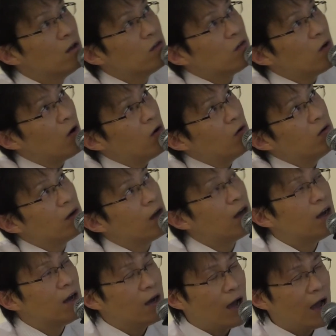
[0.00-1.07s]
So
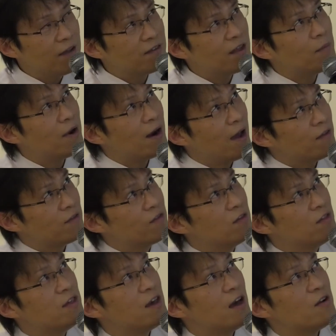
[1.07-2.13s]
I
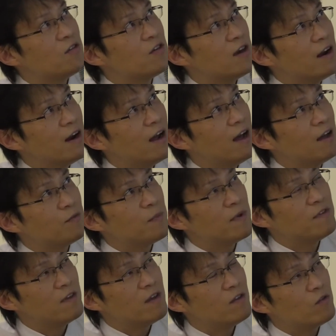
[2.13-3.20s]
summarize giardia
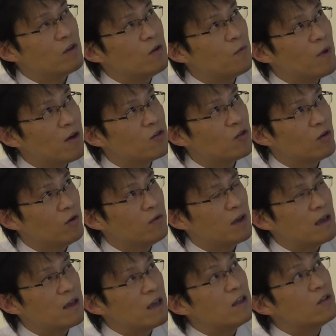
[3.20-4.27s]
species infection
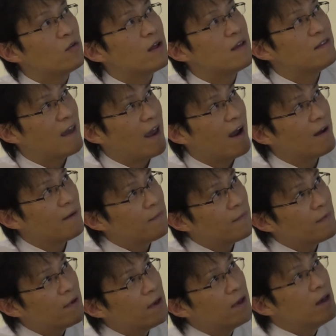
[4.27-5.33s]
in Indonesia.
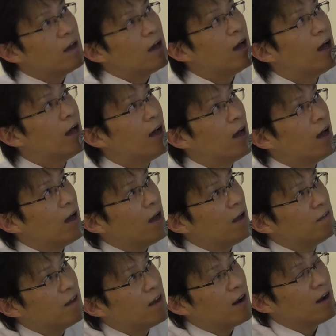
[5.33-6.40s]

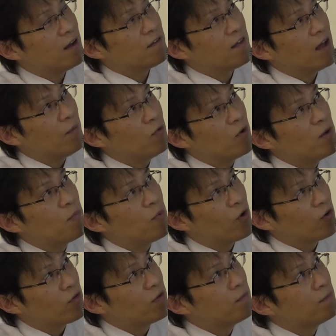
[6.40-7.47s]
There are some
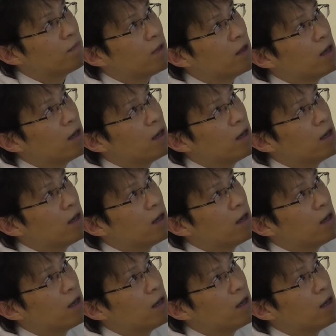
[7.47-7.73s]
reports.